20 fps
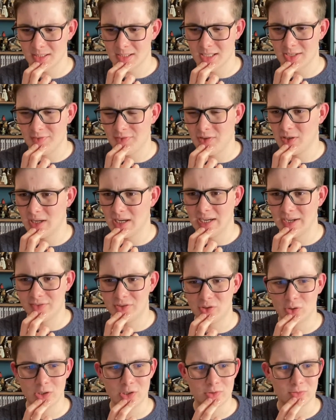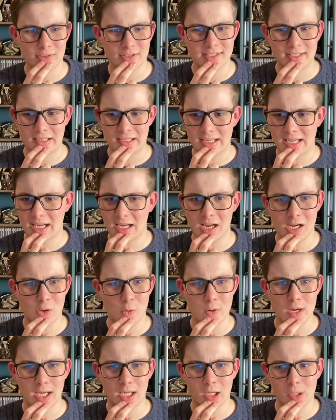if you have joined recently, hello.
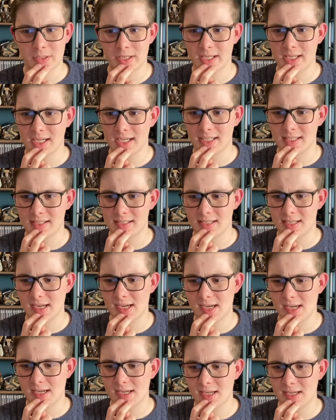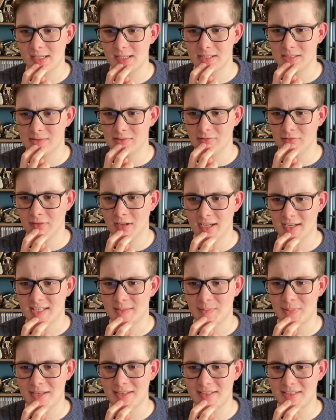We are looking at uh,
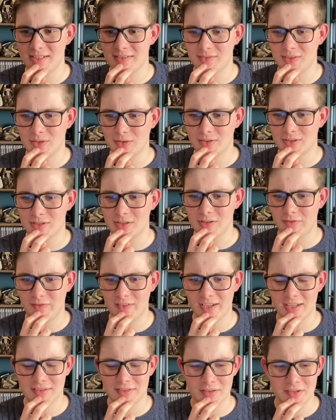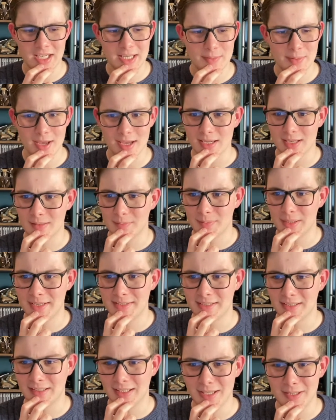expensive Doctor Who figures on eBay,
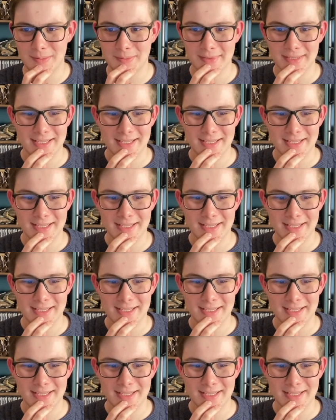basically.